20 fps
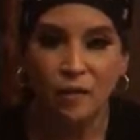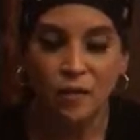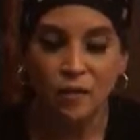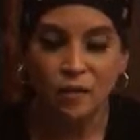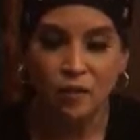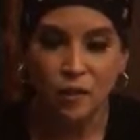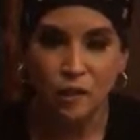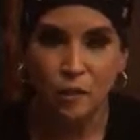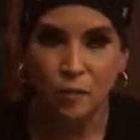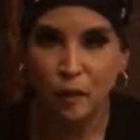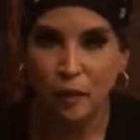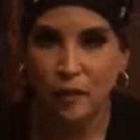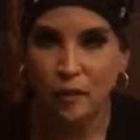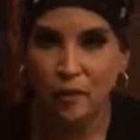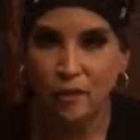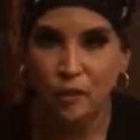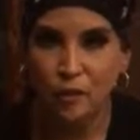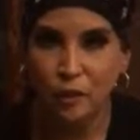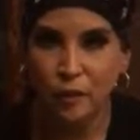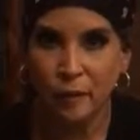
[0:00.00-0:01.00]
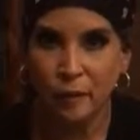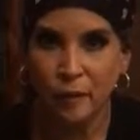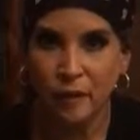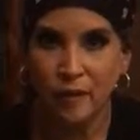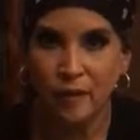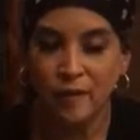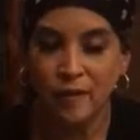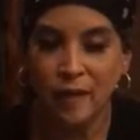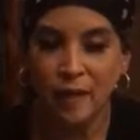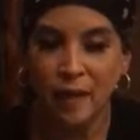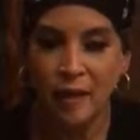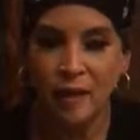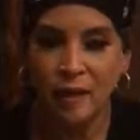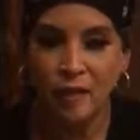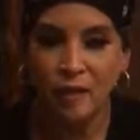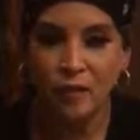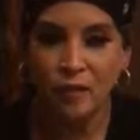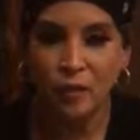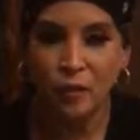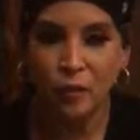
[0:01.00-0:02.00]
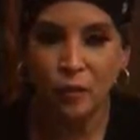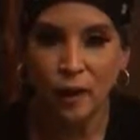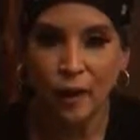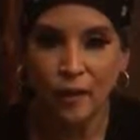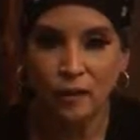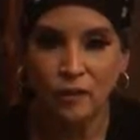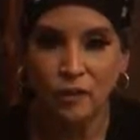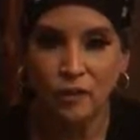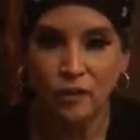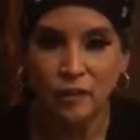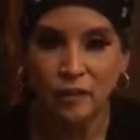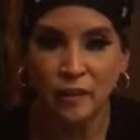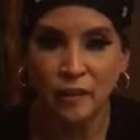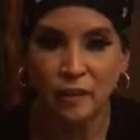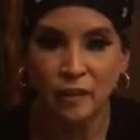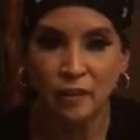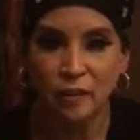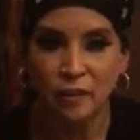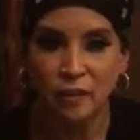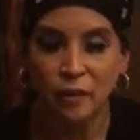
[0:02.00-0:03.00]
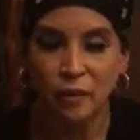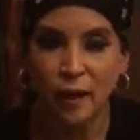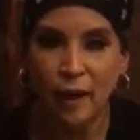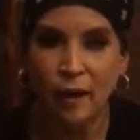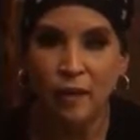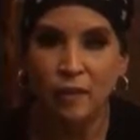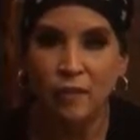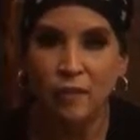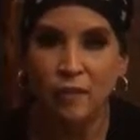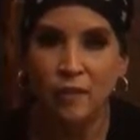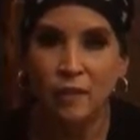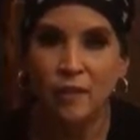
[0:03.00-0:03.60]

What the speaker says: The first part of the treatment, they give you, actually, you have